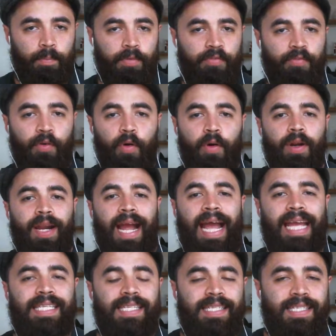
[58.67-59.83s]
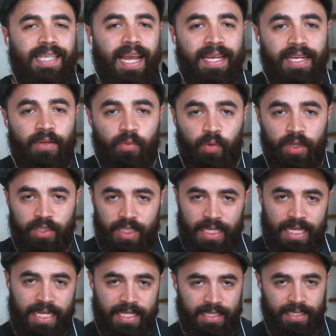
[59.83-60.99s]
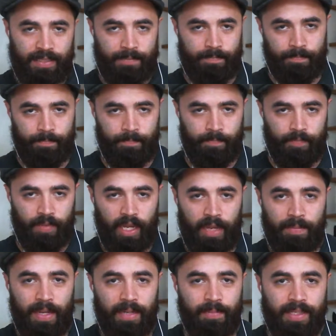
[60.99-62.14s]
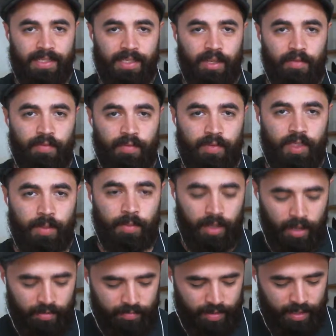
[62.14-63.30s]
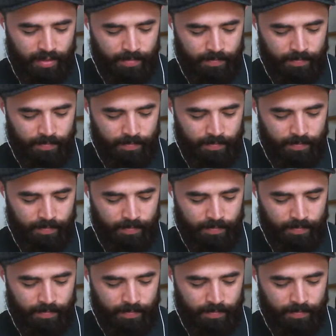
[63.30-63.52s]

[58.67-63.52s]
before I decided what to eat, I made myself some coffee.